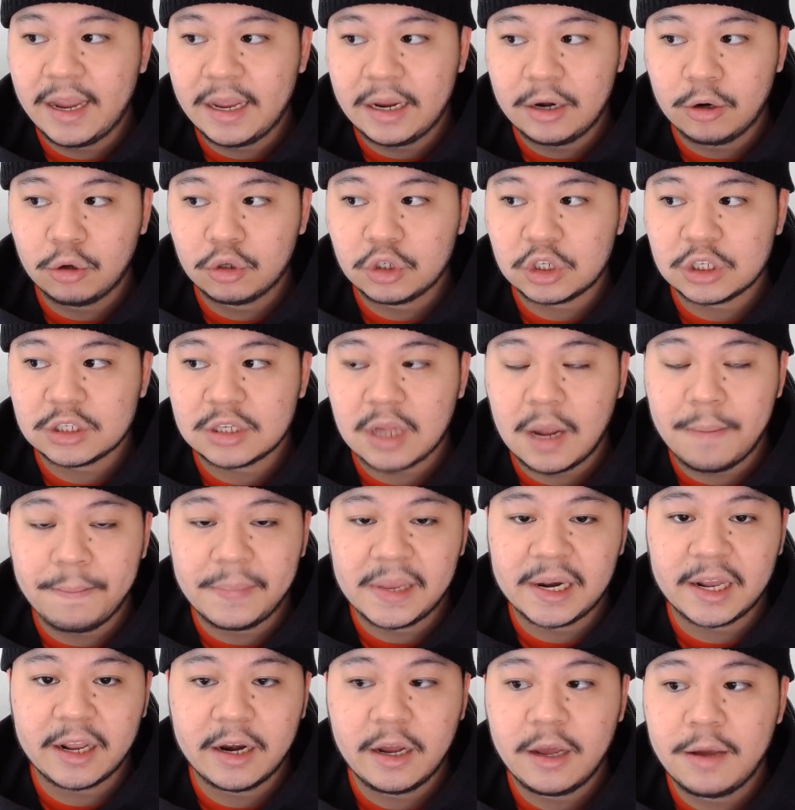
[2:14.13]
And not just a
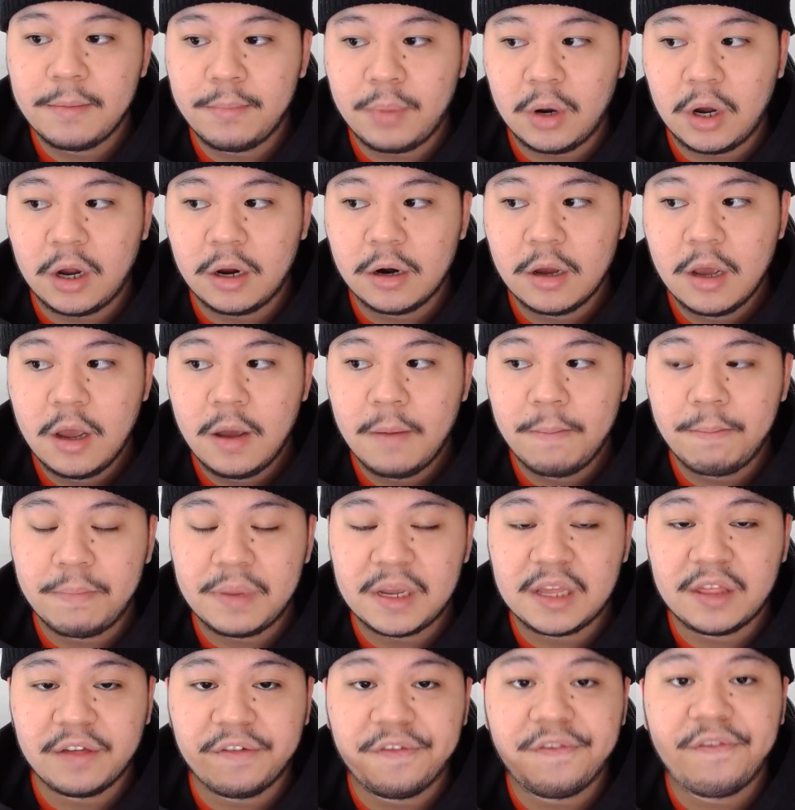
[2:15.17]
millionaire, but
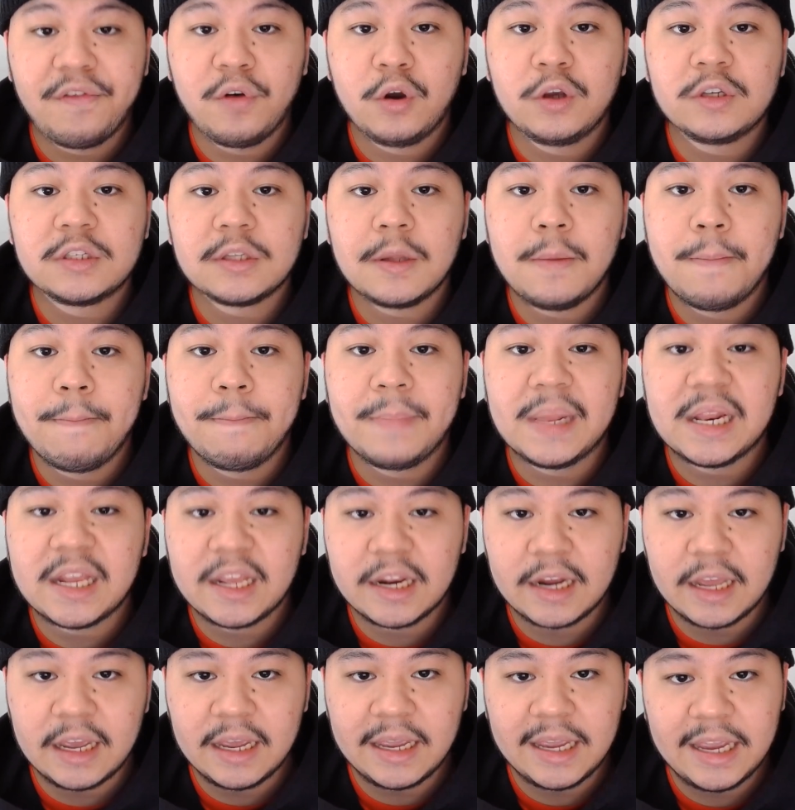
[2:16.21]
be the first
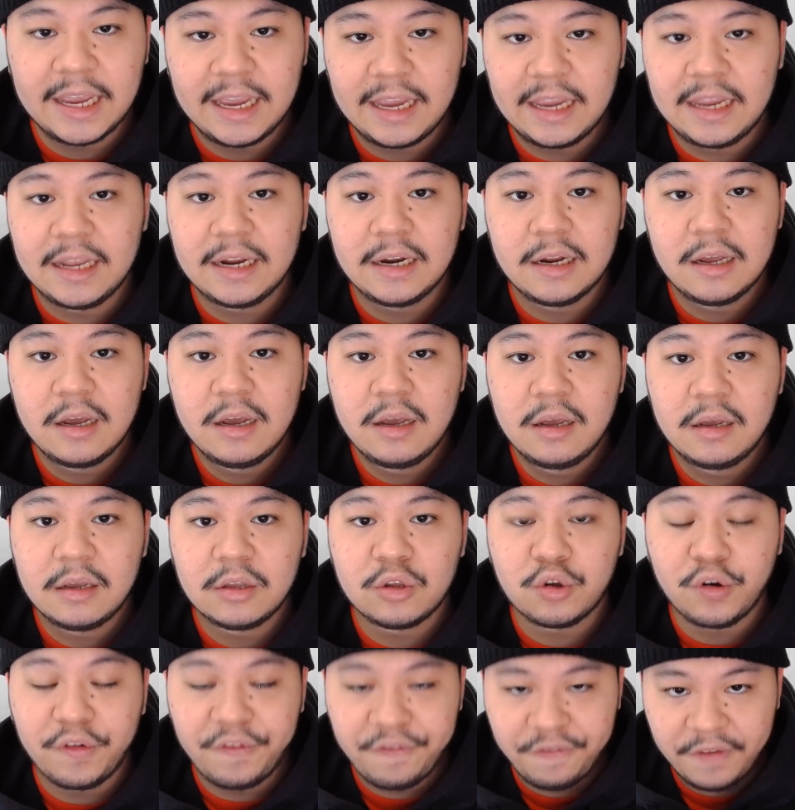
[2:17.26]
millionaire in
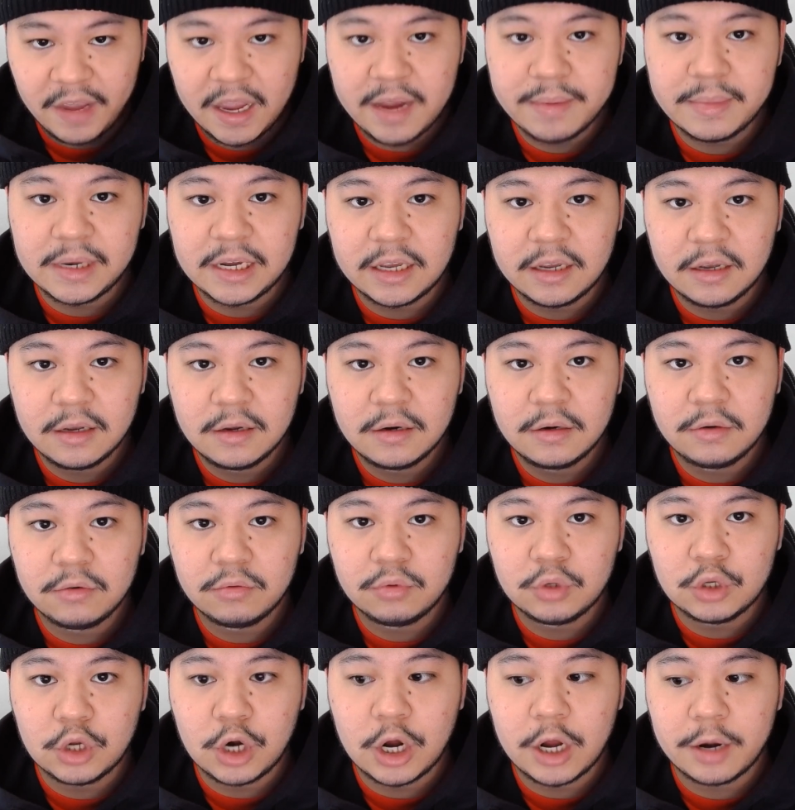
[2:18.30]
your family.
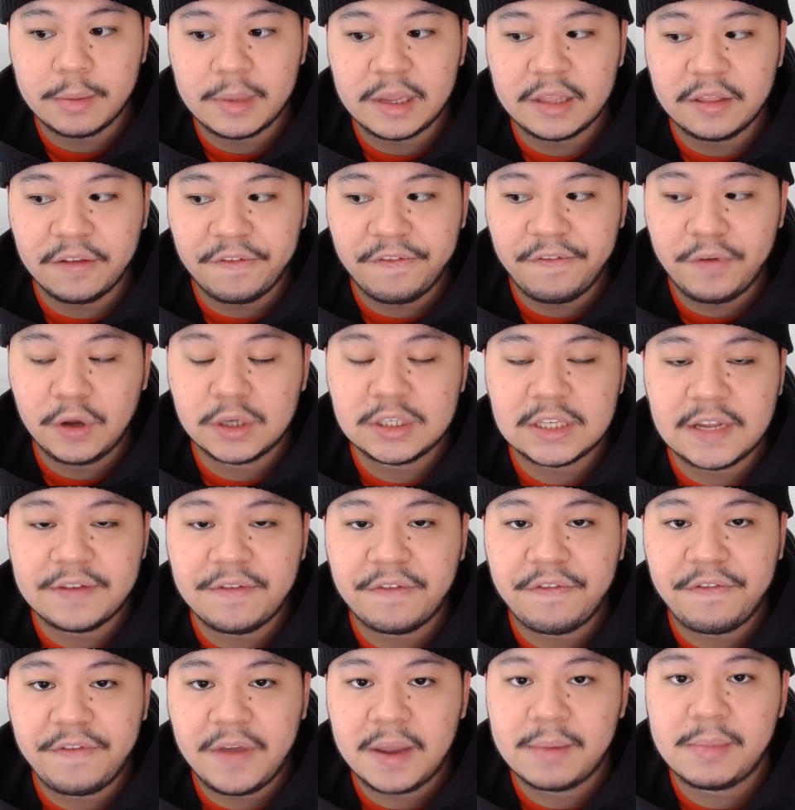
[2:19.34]
You know what I mean? The first ever
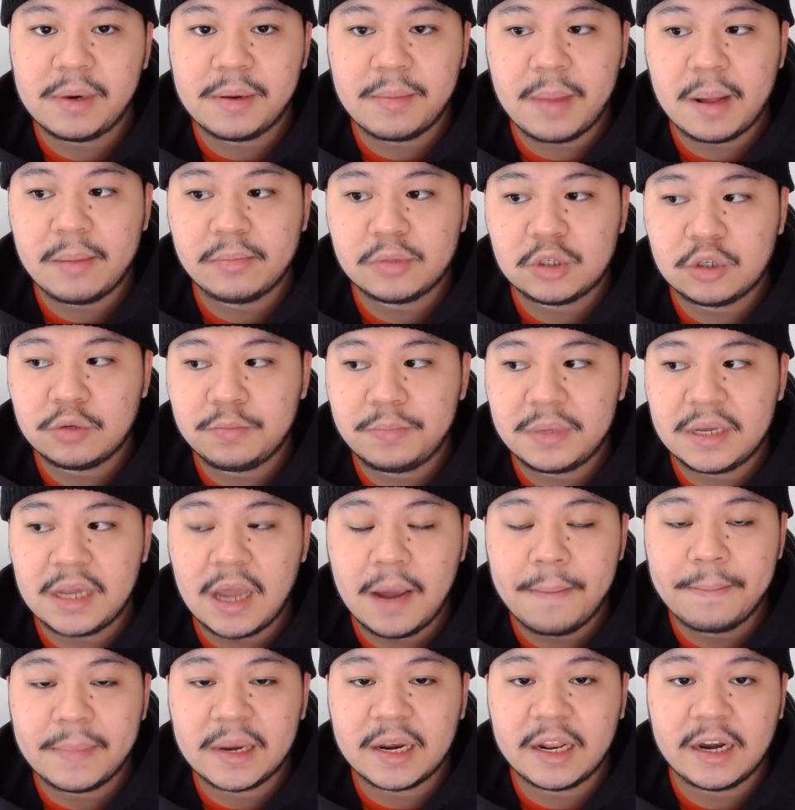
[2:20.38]
family member to be
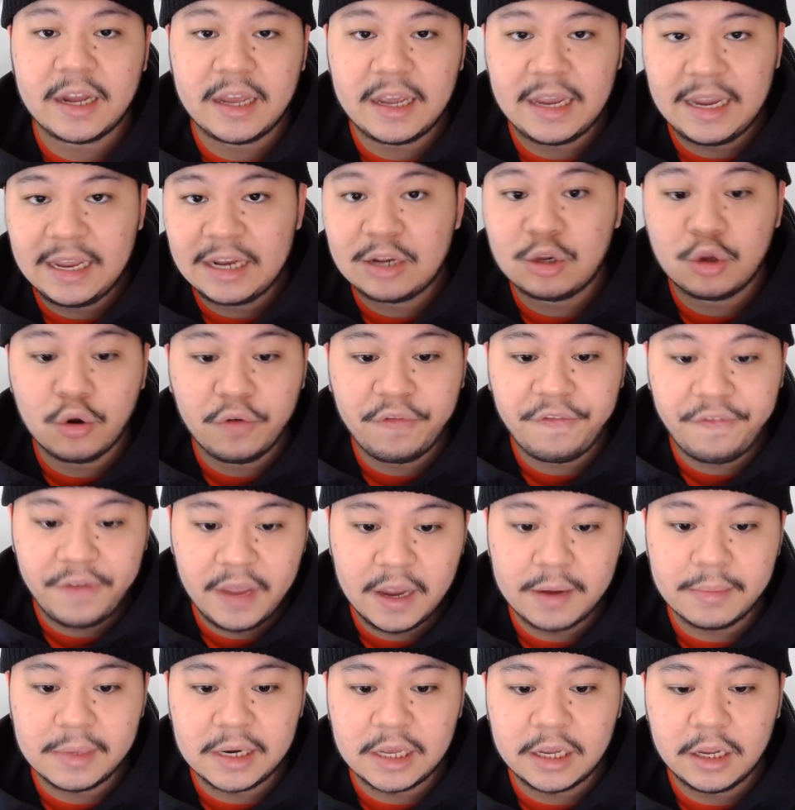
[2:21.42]
a millionaire in your
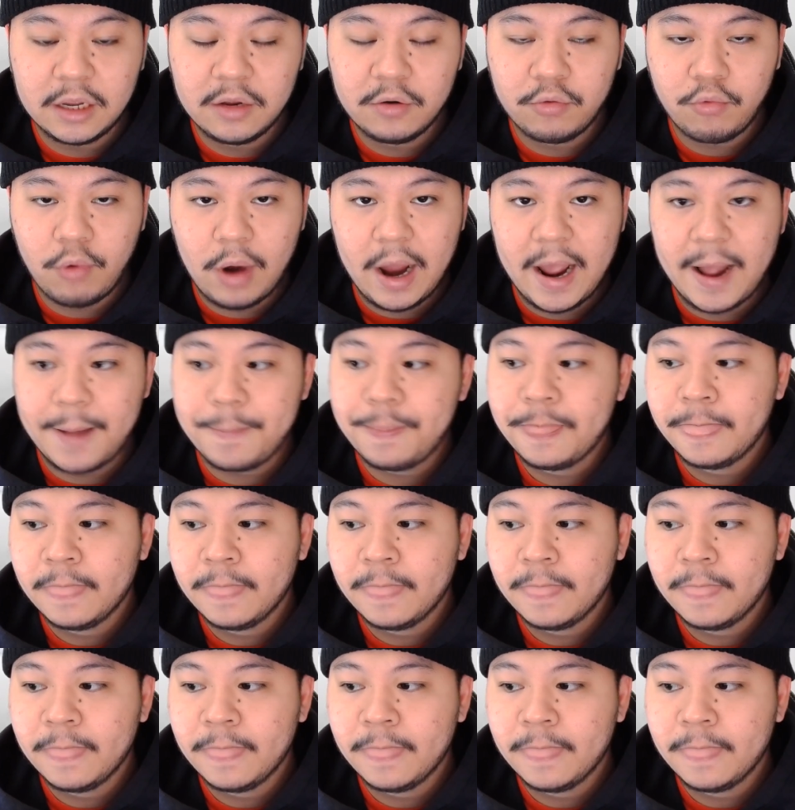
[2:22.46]
family, right?